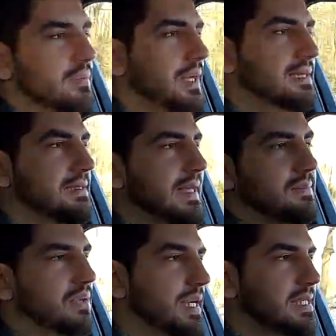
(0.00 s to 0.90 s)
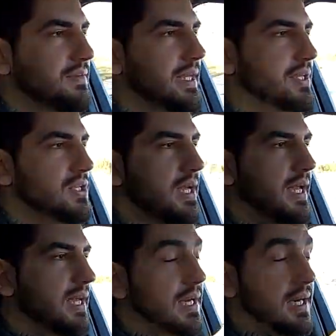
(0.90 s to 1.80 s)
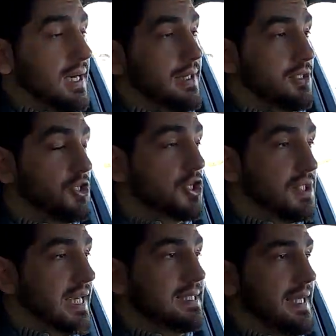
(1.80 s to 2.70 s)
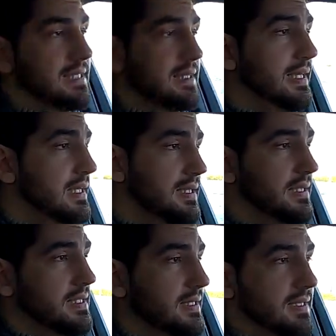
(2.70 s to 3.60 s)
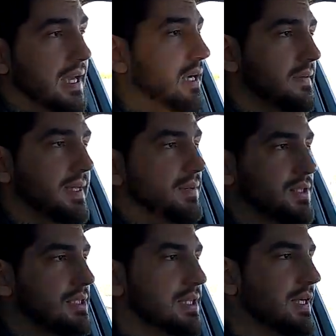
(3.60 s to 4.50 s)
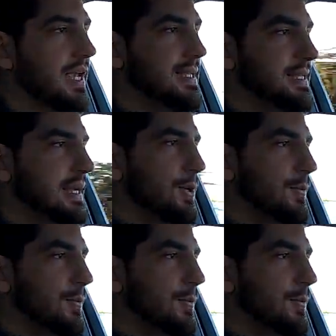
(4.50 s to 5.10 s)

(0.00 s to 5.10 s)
you know, at that price range, uh, you should get that. And in this car, well, it's the case.